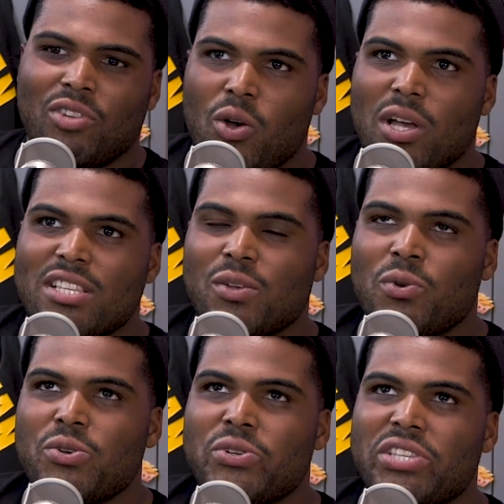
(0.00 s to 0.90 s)
No, because
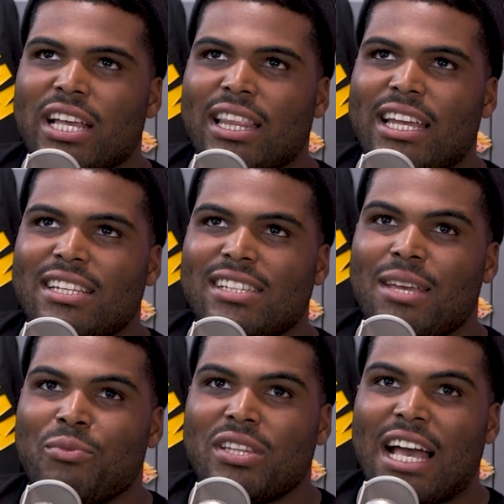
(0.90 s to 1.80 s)
who's that lady's
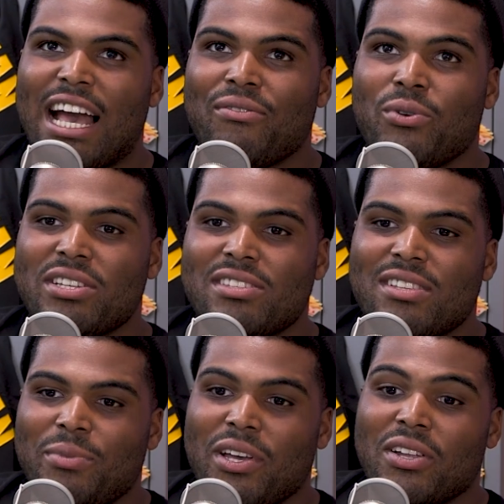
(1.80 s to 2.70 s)
name with the high voice?
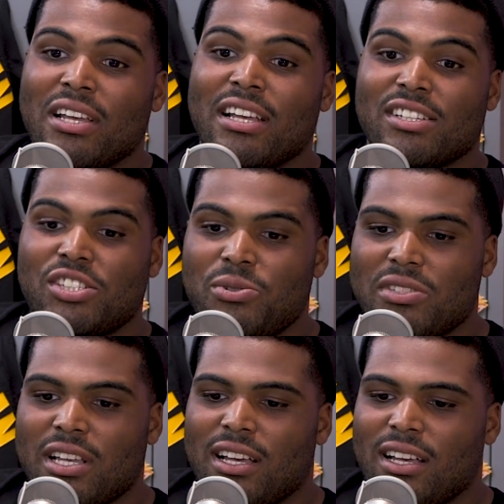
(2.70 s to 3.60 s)
To be honest, she
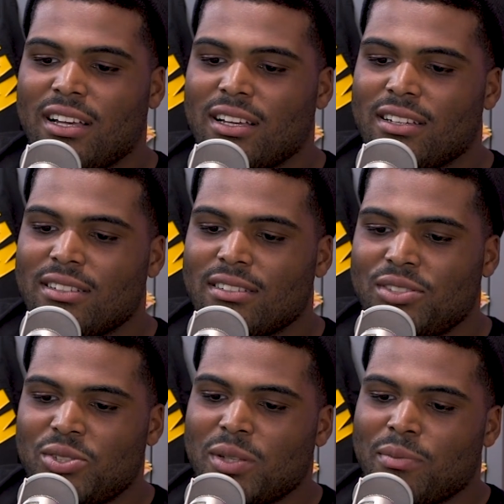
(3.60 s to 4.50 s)
was the
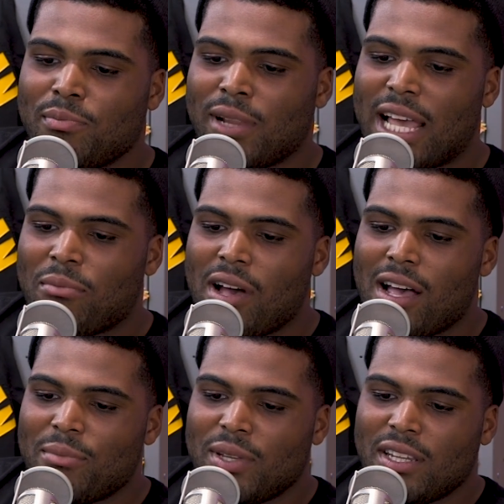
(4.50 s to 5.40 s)
black
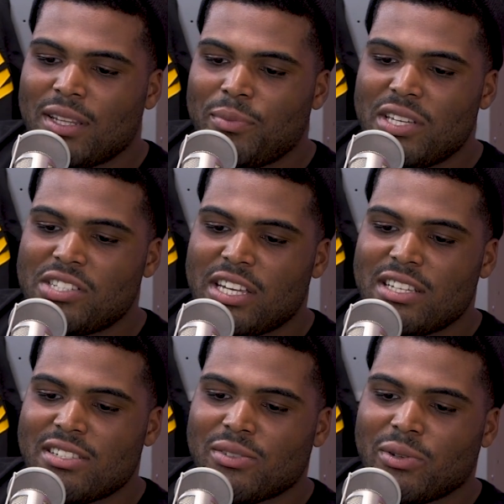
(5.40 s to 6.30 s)
mom in the
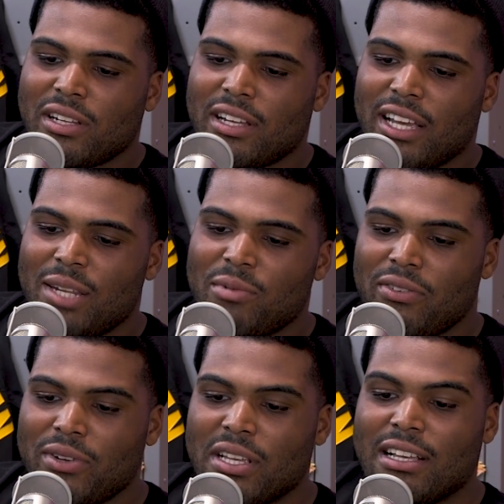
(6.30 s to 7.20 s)
PJs with Eddie
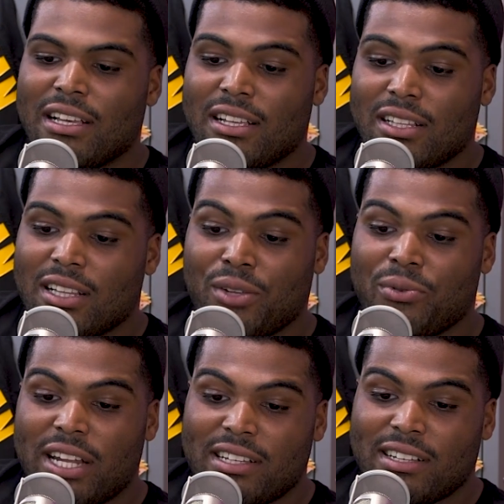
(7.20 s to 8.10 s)
Murphy.
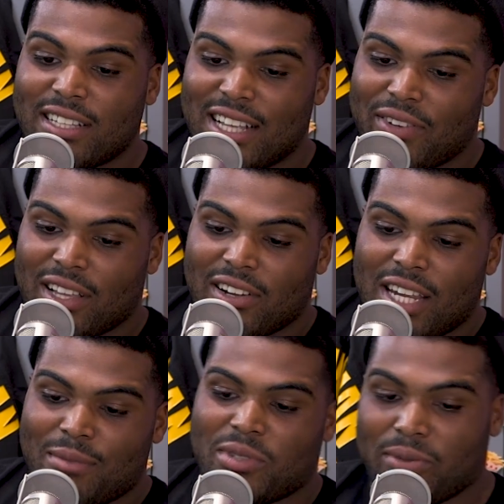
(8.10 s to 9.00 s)
Loretta. I feel like her
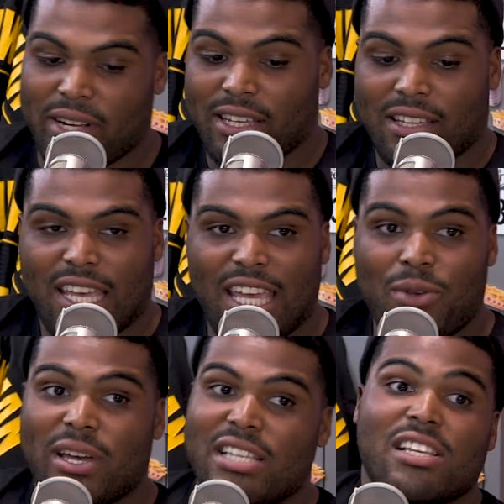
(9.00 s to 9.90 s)
name's Loretta.
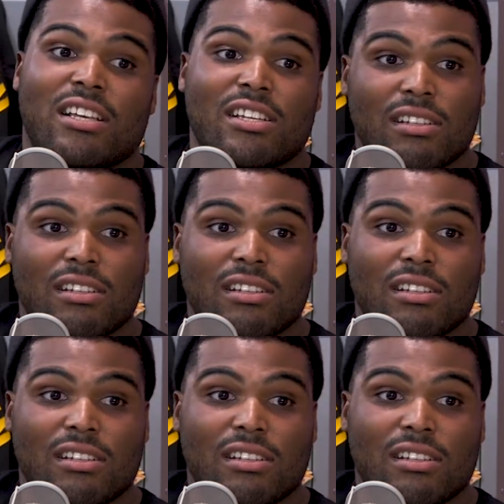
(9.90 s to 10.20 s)
Anyways.